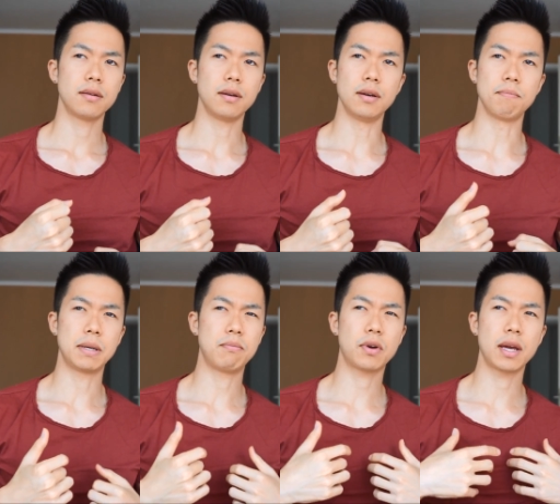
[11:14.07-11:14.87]
uh,
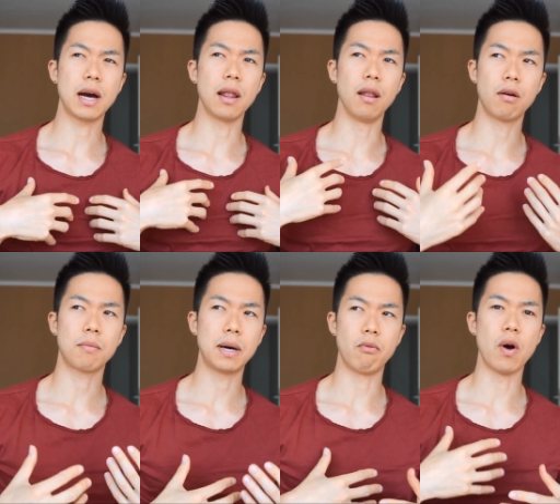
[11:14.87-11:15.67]
people care a lot
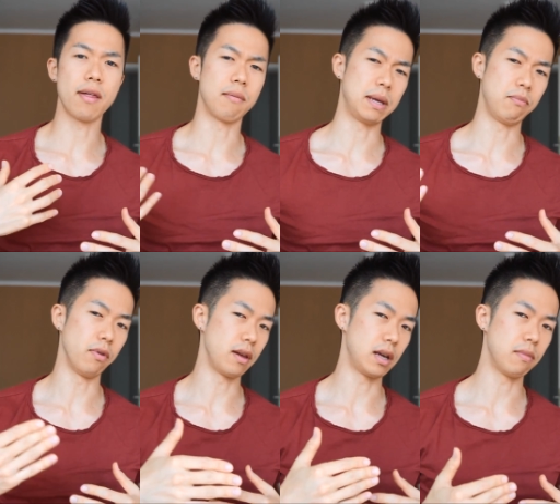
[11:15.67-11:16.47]
about what other people
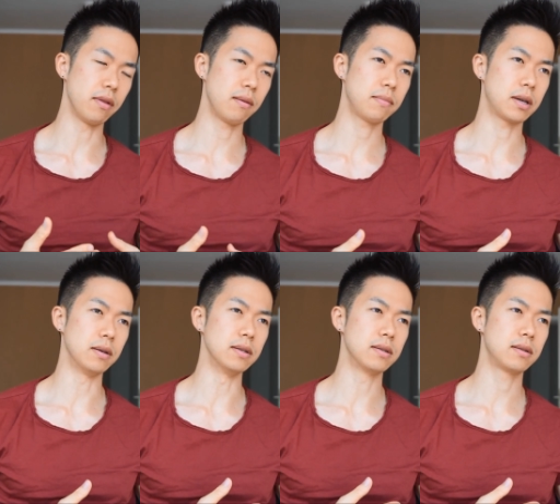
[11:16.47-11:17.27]
think about them
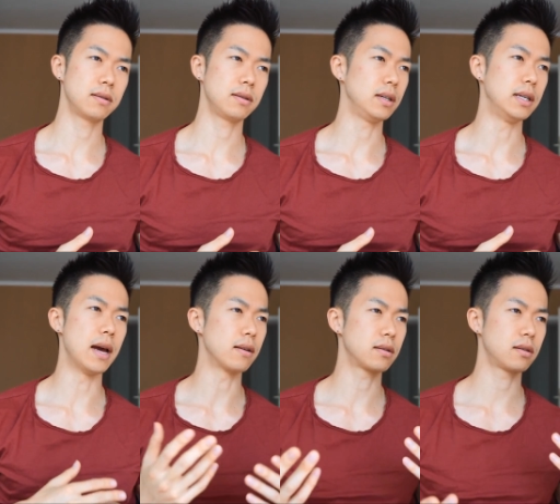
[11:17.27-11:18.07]
because
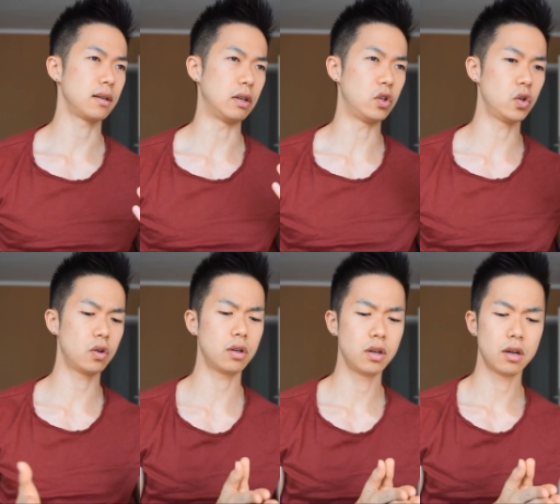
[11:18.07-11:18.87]
Yes, if
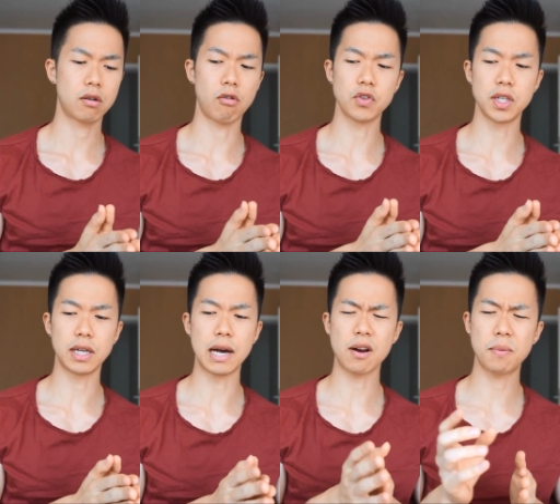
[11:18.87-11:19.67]
you're
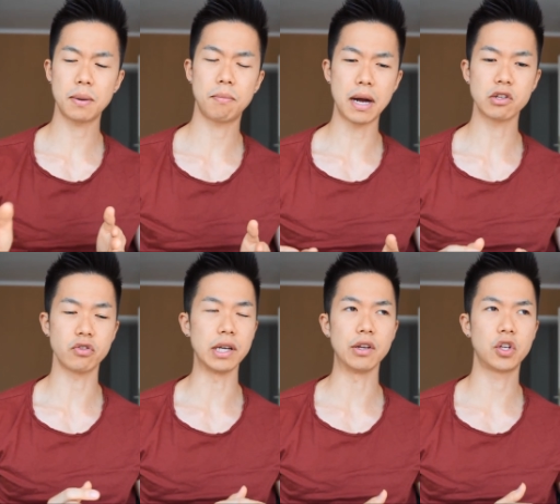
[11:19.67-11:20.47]
crossing arbitrary
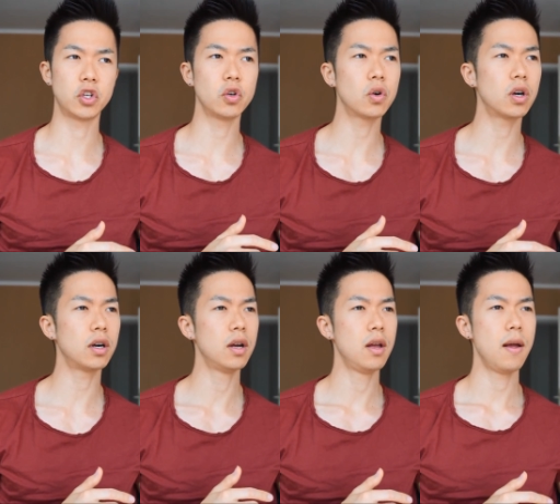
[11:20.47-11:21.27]
boundary, if
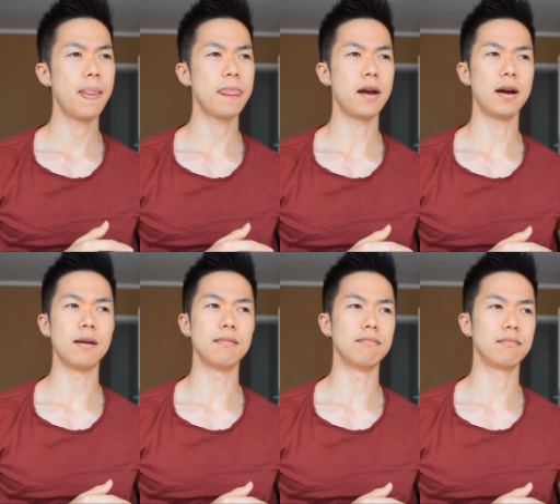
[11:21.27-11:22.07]
you're
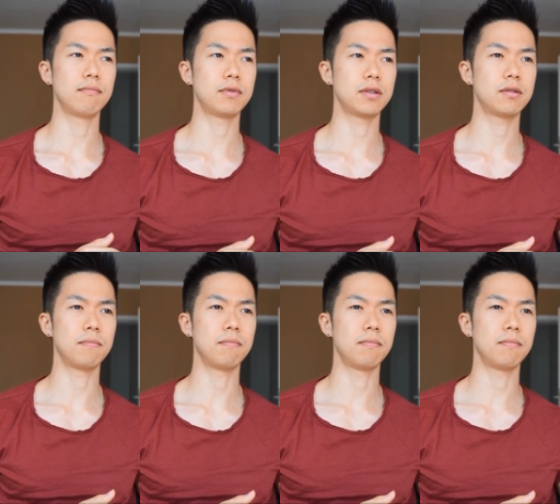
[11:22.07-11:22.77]
um, so